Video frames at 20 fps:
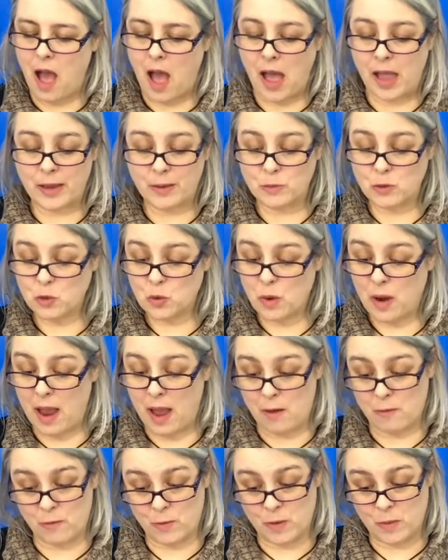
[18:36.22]
I am sure
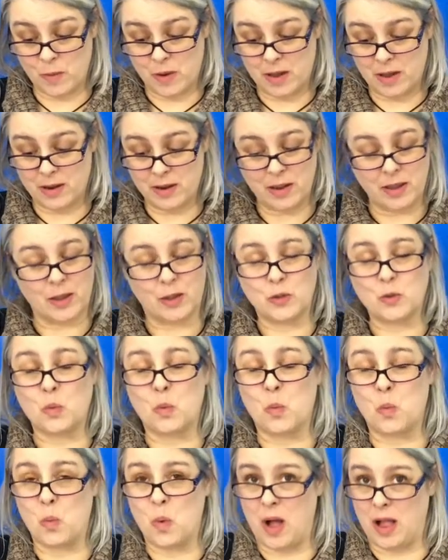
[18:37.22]
everyone is
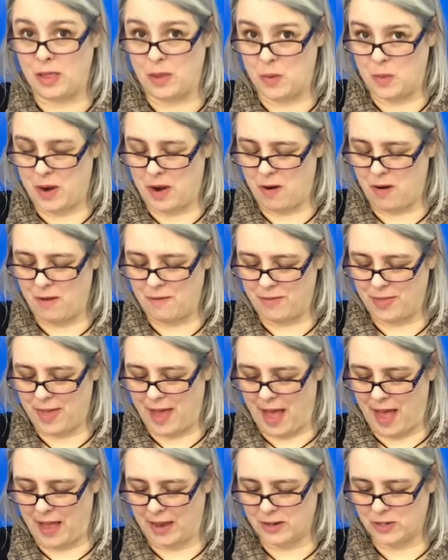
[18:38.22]
well aware of
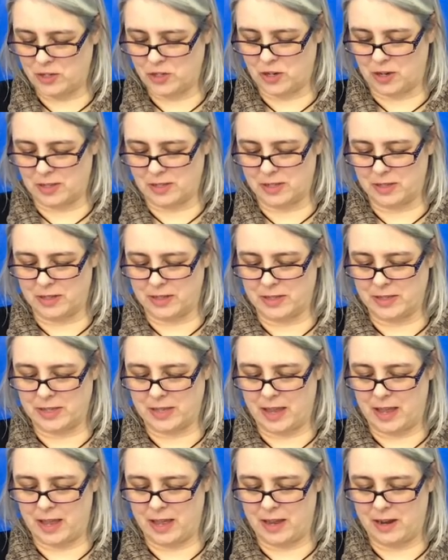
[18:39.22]
that, Jocelyn
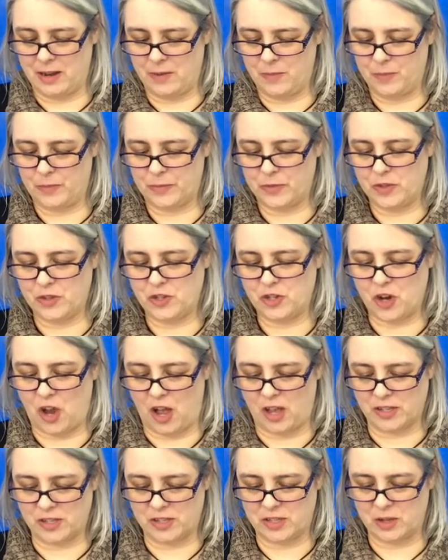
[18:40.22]
said.
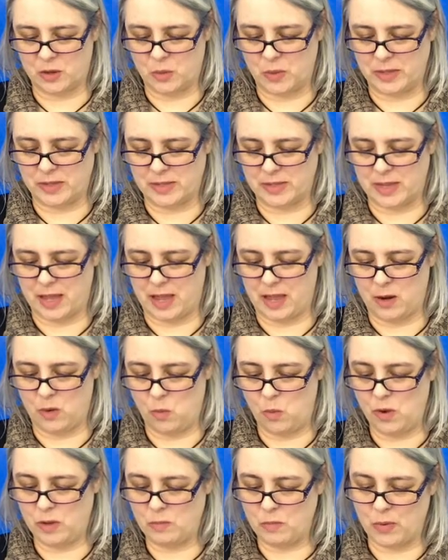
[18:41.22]
Joss, the Queen
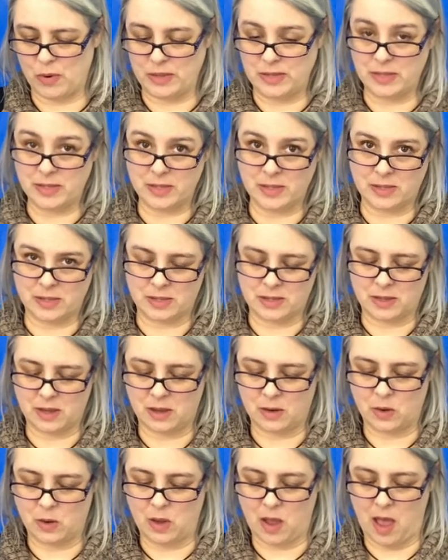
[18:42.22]
said, what princes
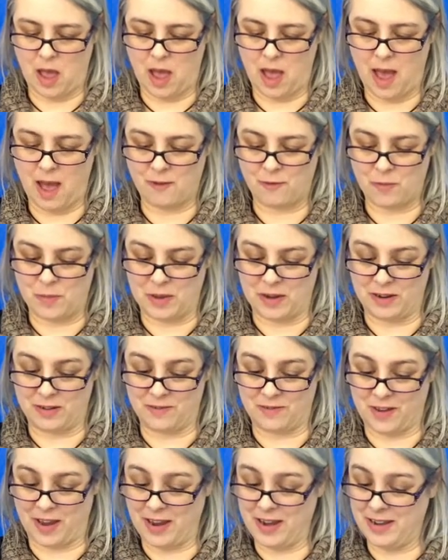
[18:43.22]
have been
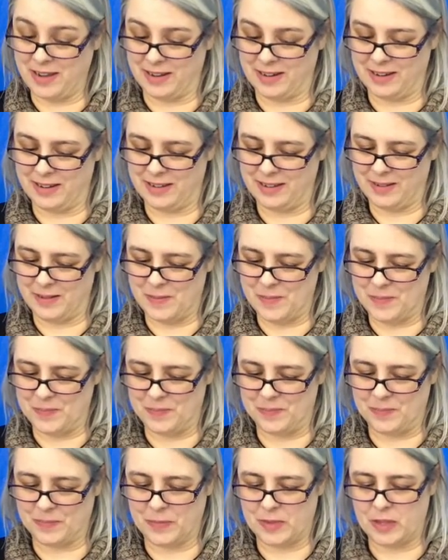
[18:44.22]
invited?
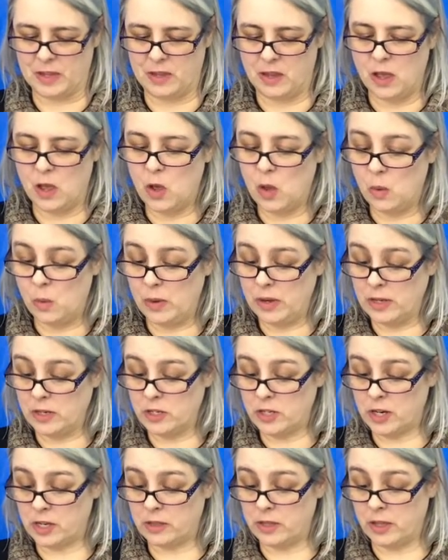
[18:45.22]
We
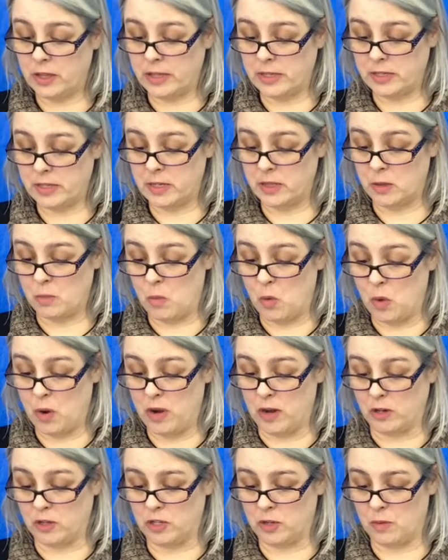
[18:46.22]
can check the list in the
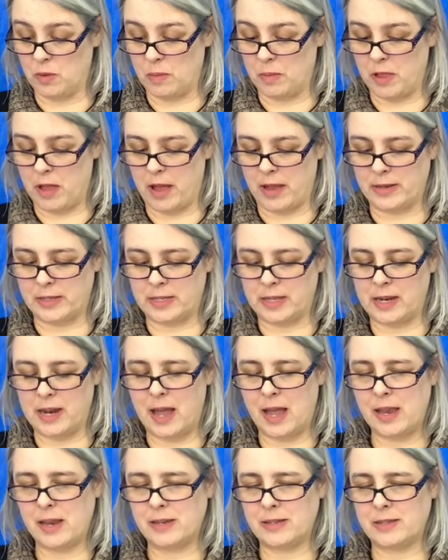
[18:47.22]
morning, she replied.
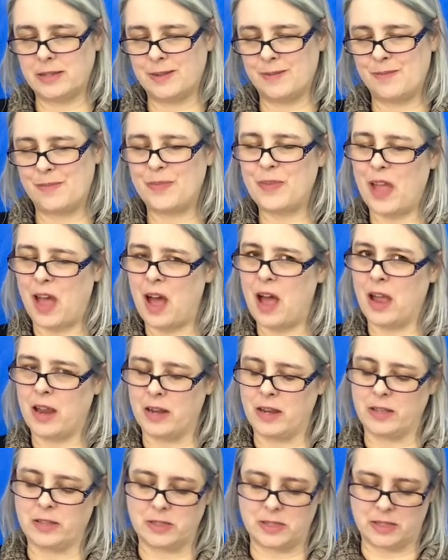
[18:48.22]
Tonight, I
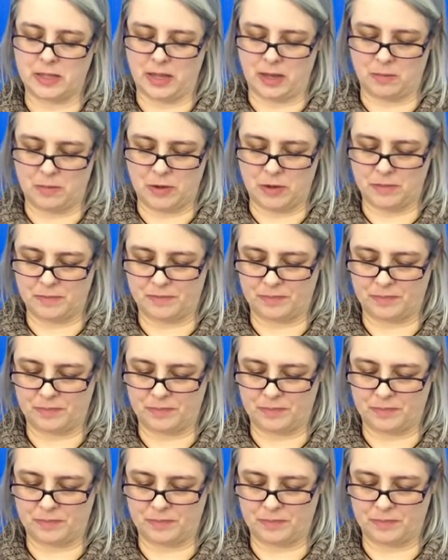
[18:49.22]
need sleep.